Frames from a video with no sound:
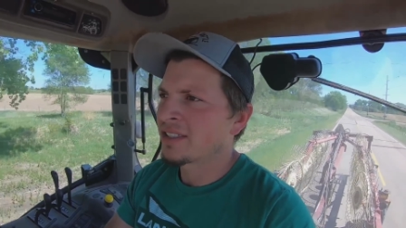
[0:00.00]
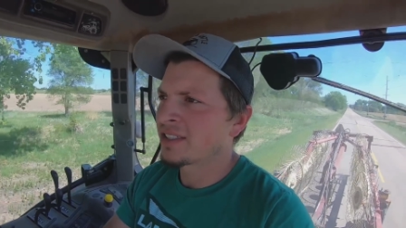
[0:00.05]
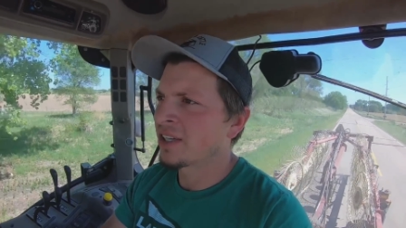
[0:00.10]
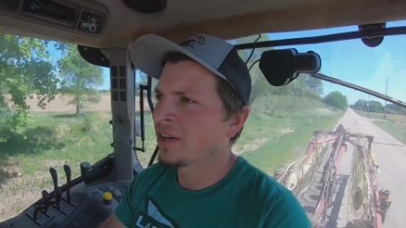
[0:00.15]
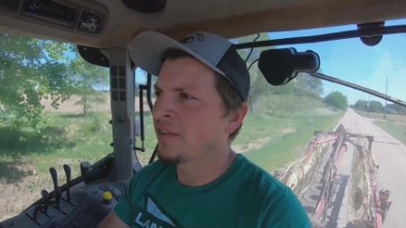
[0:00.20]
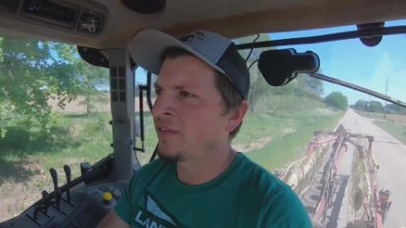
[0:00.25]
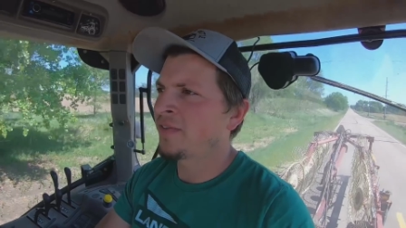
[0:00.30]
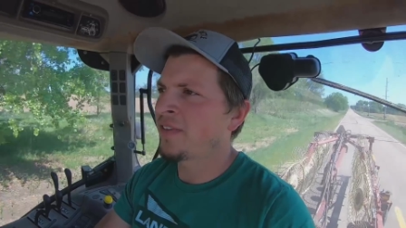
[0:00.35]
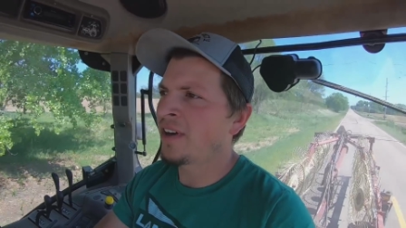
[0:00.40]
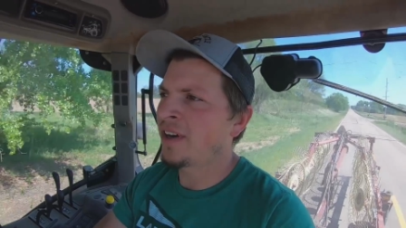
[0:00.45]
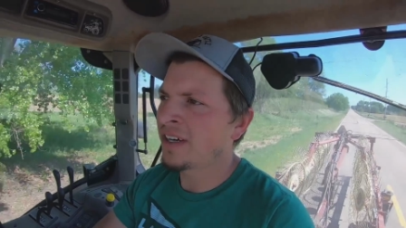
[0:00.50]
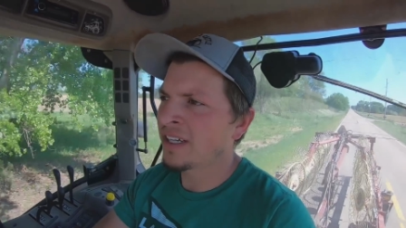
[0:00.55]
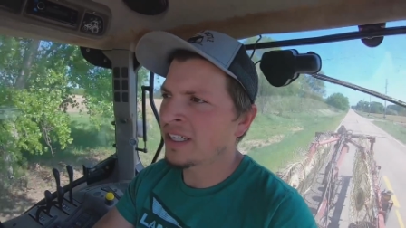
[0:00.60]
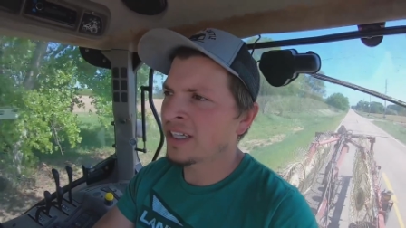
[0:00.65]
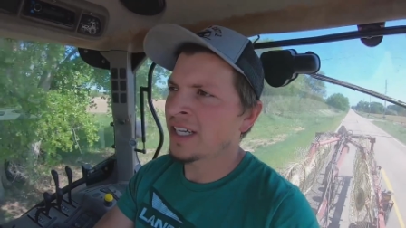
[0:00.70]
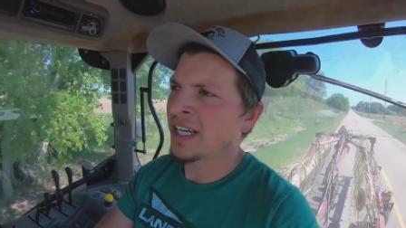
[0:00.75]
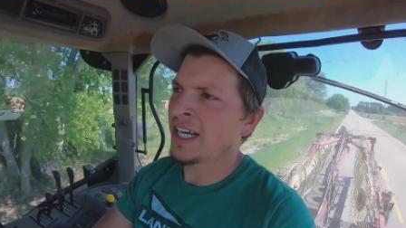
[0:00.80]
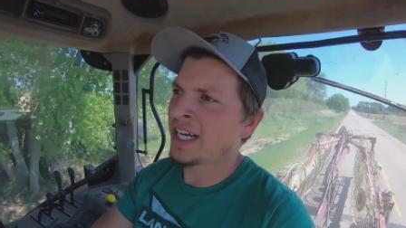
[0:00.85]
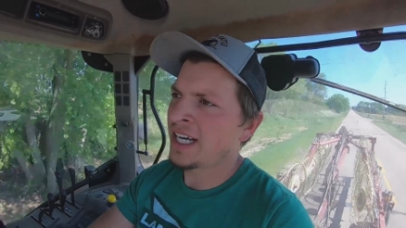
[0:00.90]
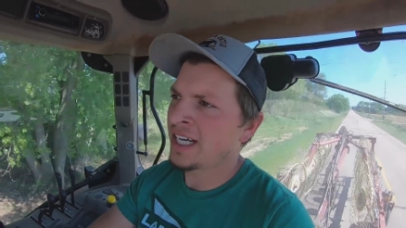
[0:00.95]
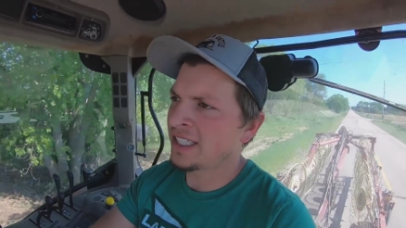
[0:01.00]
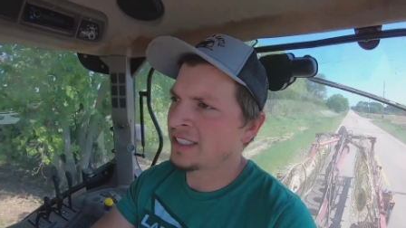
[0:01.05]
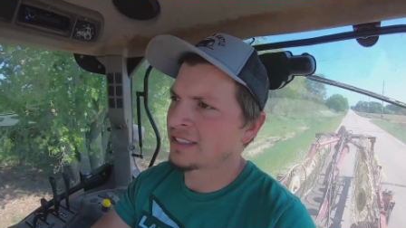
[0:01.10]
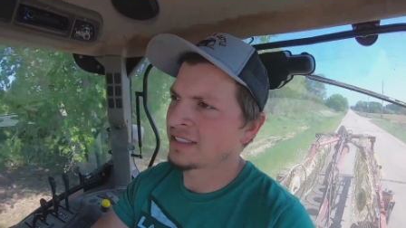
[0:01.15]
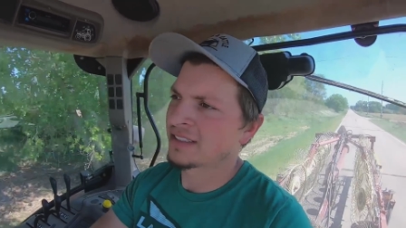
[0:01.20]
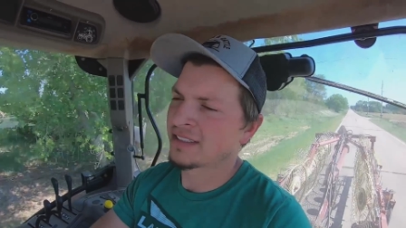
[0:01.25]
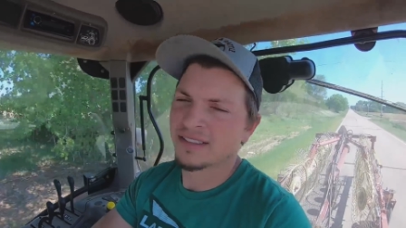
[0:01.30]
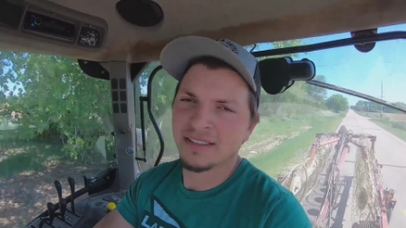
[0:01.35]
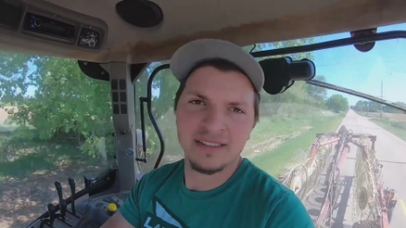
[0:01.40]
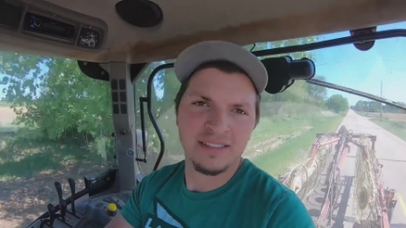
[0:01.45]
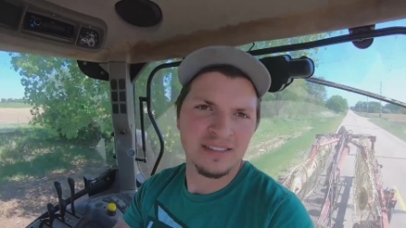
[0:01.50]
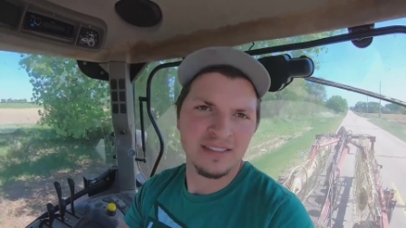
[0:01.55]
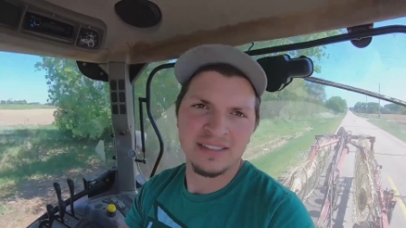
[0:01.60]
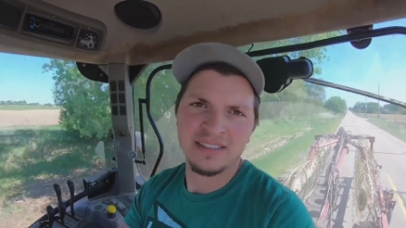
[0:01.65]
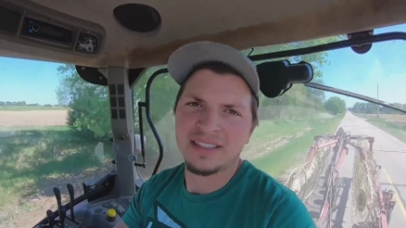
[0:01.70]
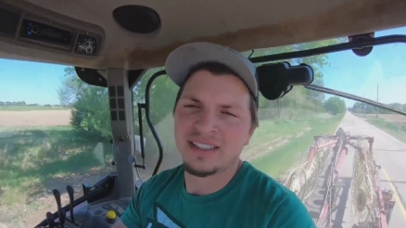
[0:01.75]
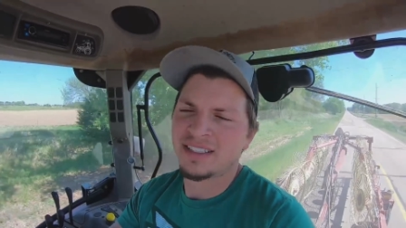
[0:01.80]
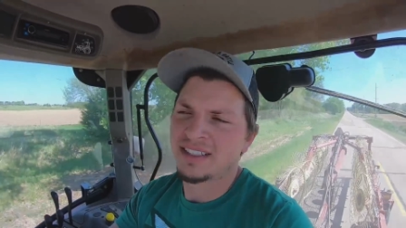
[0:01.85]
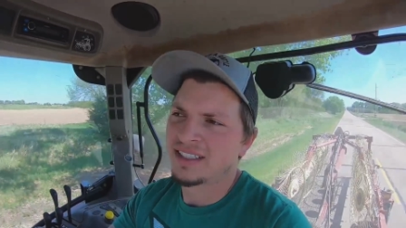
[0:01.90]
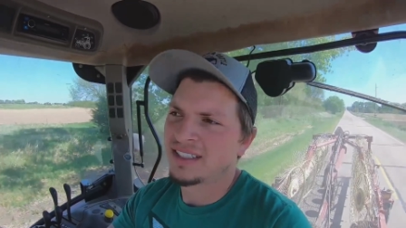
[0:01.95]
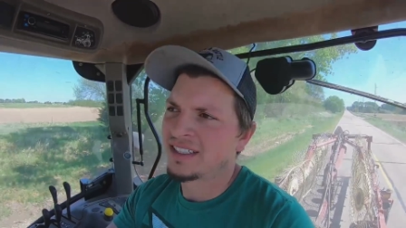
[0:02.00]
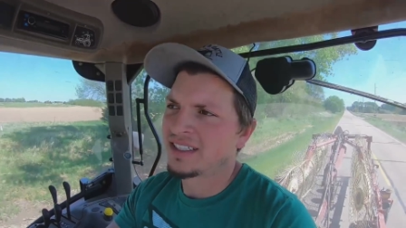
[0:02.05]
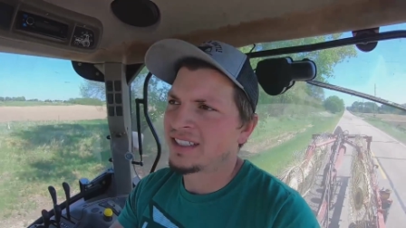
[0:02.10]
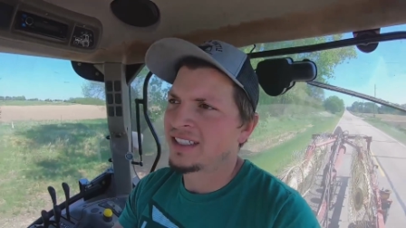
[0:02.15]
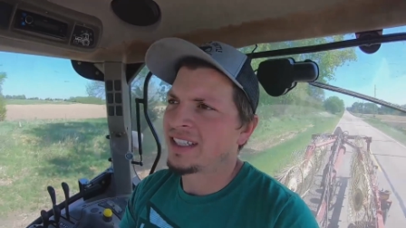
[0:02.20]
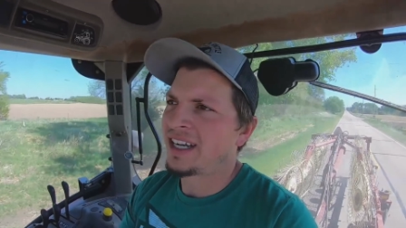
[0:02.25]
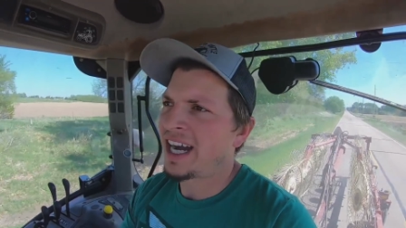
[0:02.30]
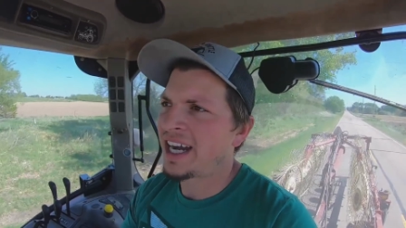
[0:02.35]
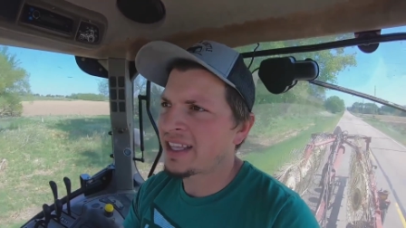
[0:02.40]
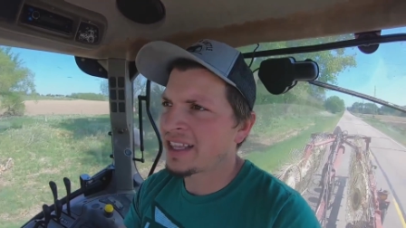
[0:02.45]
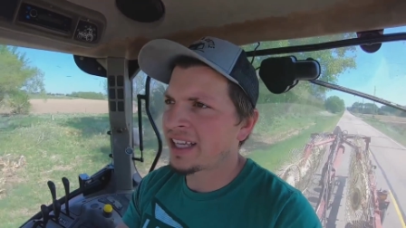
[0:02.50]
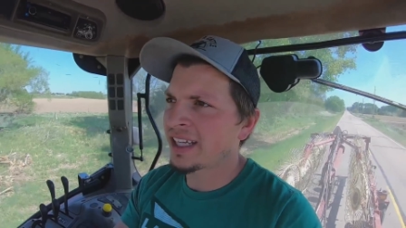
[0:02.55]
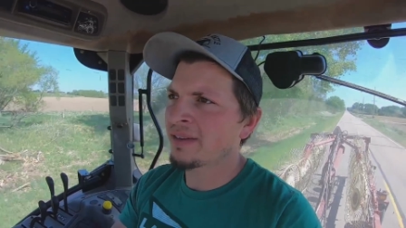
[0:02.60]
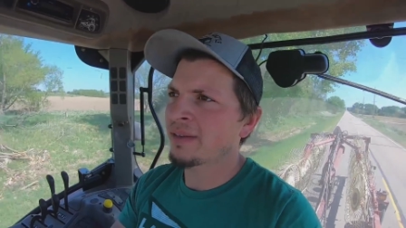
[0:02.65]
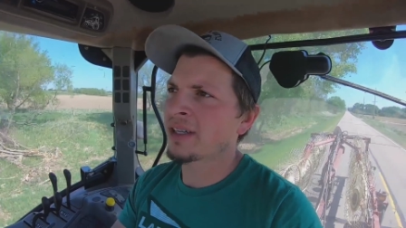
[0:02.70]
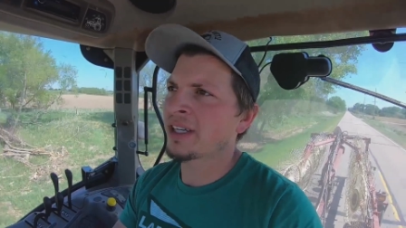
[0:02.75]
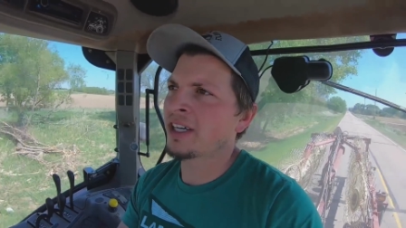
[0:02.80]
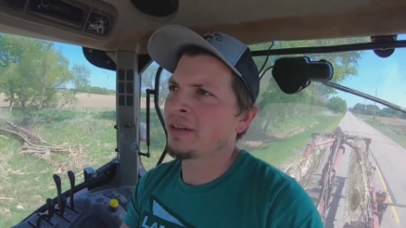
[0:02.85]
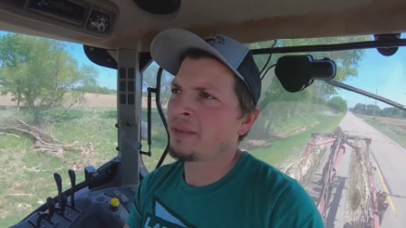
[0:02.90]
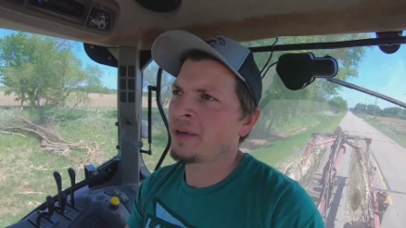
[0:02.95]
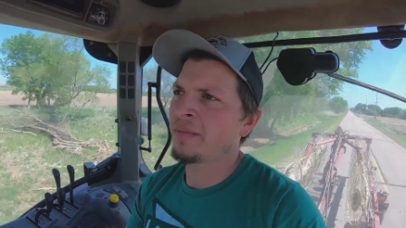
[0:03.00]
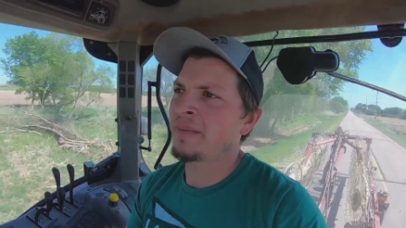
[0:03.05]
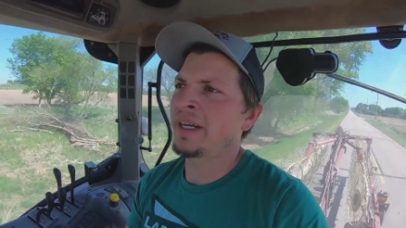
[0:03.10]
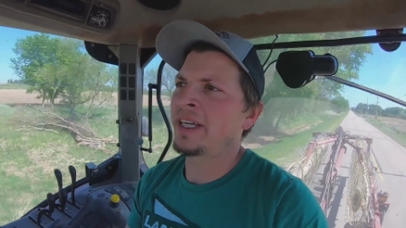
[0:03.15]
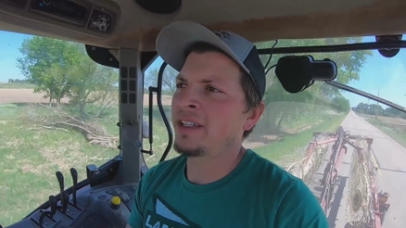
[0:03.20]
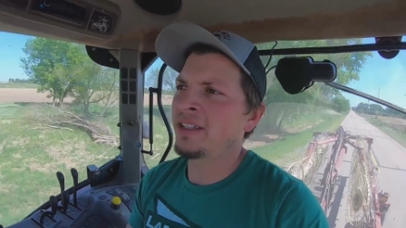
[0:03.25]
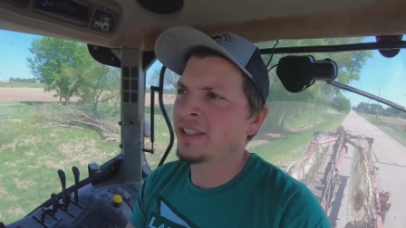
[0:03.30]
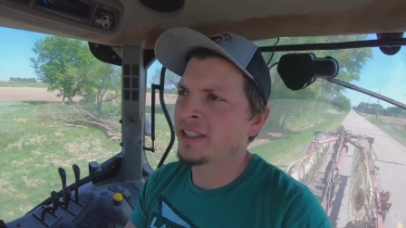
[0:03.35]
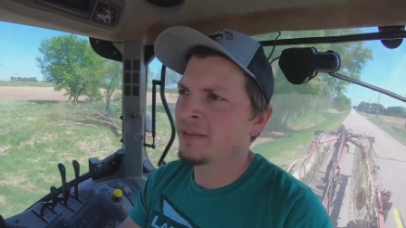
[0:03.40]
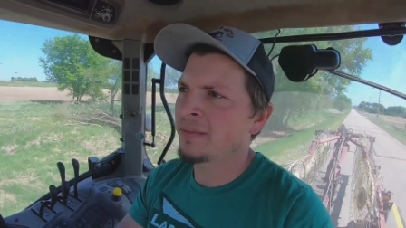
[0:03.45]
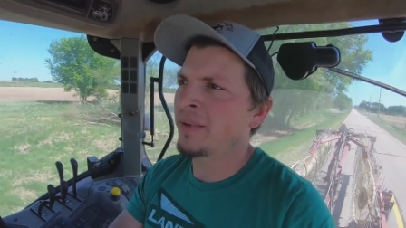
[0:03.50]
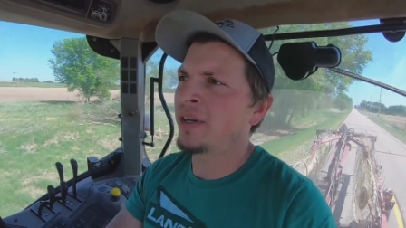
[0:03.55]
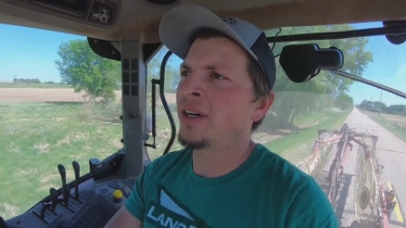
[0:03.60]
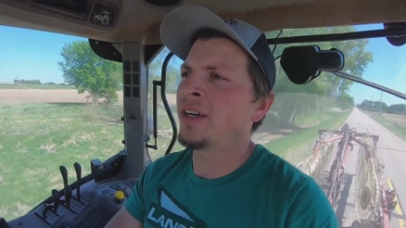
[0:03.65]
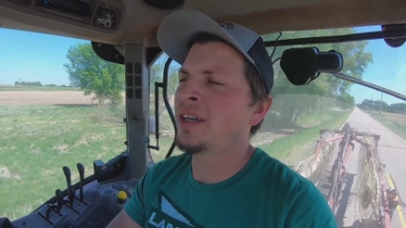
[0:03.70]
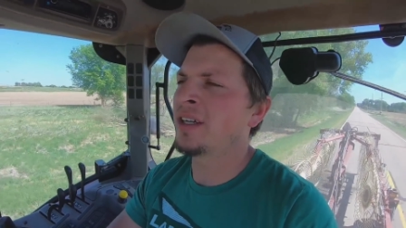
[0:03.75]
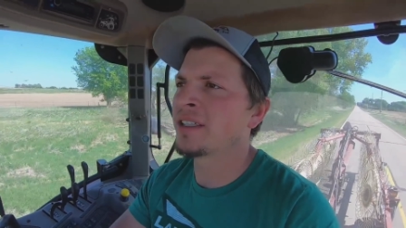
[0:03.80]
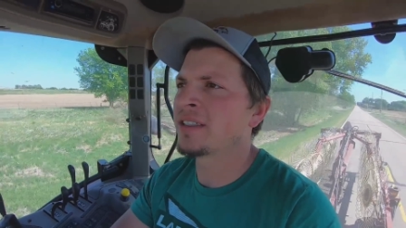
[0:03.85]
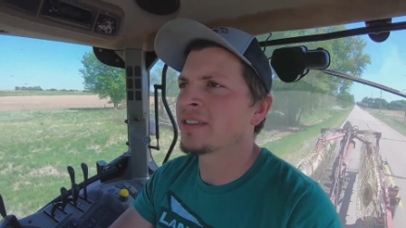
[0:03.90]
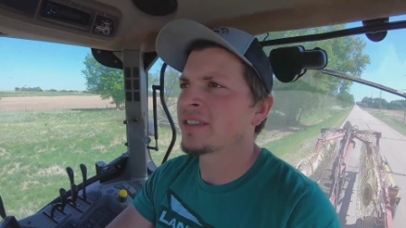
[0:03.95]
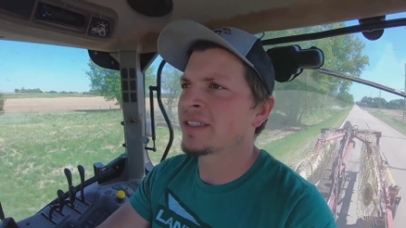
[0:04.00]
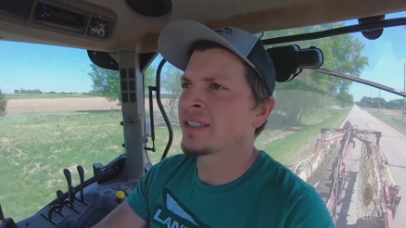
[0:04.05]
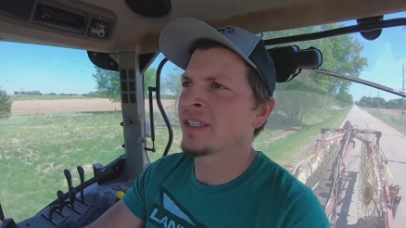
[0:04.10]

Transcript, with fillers: so far I think we're gonna be baling tomorrow,